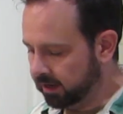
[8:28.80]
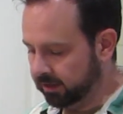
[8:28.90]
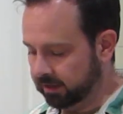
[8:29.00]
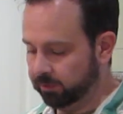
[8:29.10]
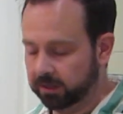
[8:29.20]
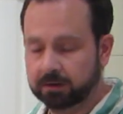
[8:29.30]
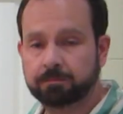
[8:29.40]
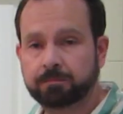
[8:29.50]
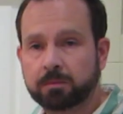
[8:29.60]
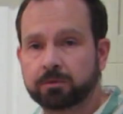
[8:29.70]
And then we're going to
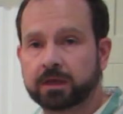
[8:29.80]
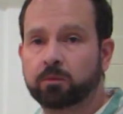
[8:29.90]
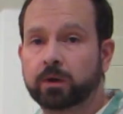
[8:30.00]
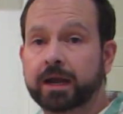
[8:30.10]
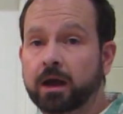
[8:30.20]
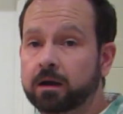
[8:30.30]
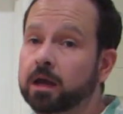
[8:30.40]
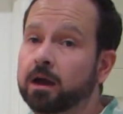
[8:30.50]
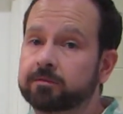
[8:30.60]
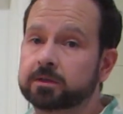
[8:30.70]
bubble that away
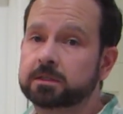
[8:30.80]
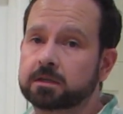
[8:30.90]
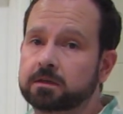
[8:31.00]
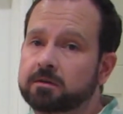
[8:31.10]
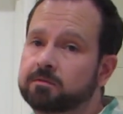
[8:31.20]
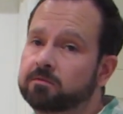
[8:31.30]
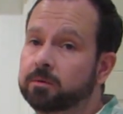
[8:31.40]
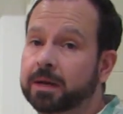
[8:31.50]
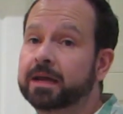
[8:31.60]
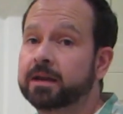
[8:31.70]
uncovered for
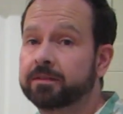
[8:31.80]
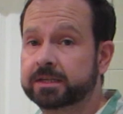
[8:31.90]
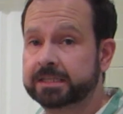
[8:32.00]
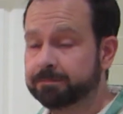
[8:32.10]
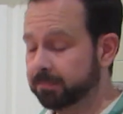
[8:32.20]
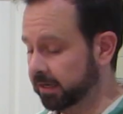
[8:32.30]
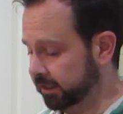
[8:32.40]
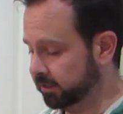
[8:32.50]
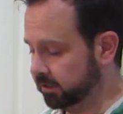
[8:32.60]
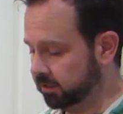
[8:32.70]
about another 10
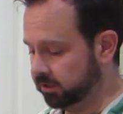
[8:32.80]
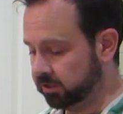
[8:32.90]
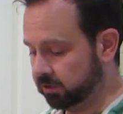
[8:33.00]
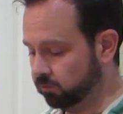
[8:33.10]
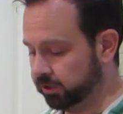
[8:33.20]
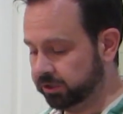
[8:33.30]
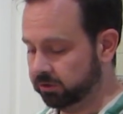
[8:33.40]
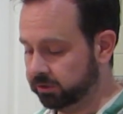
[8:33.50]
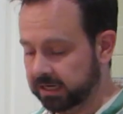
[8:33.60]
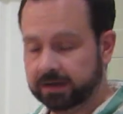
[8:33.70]
minutes, just to
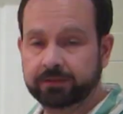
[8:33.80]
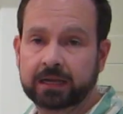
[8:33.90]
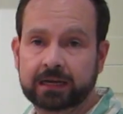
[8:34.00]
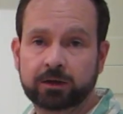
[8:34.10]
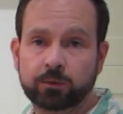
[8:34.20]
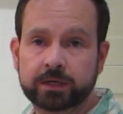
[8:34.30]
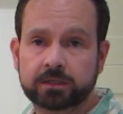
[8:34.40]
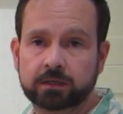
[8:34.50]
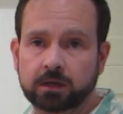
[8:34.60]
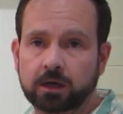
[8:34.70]
reduce down that liquid,
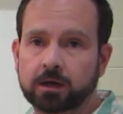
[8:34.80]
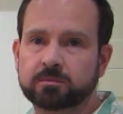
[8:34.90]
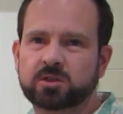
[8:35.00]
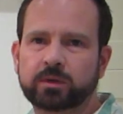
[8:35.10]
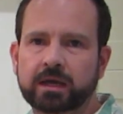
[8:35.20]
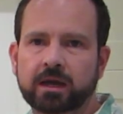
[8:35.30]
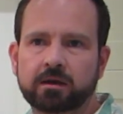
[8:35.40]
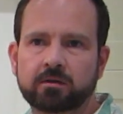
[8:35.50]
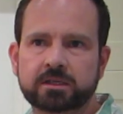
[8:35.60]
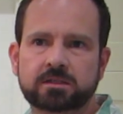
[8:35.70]
so we get a
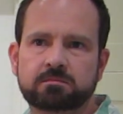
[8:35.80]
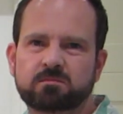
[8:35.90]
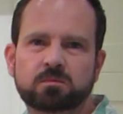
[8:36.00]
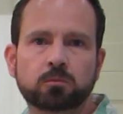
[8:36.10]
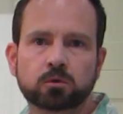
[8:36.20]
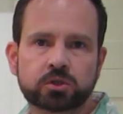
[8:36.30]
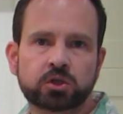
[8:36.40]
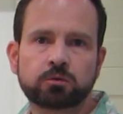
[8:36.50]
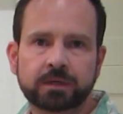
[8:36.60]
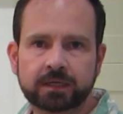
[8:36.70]
nice, more
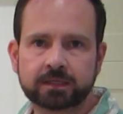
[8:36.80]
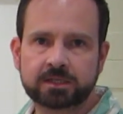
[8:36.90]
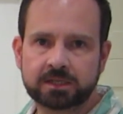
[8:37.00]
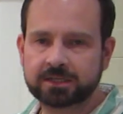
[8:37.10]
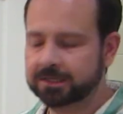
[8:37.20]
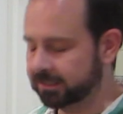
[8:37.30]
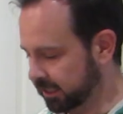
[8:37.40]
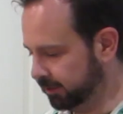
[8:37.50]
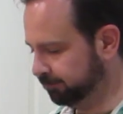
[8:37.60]
soupy consistency.